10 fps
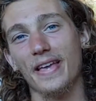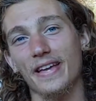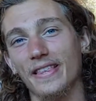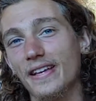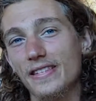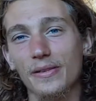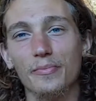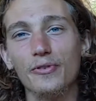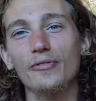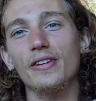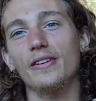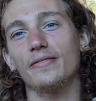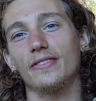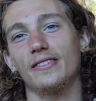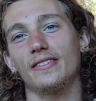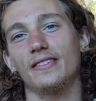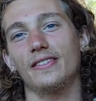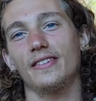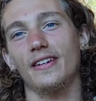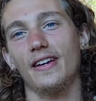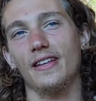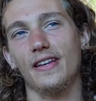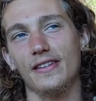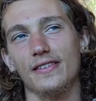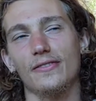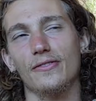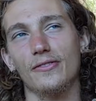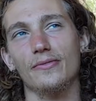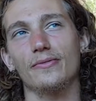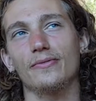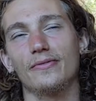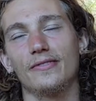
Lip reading: And that's the beauty of it. And that's also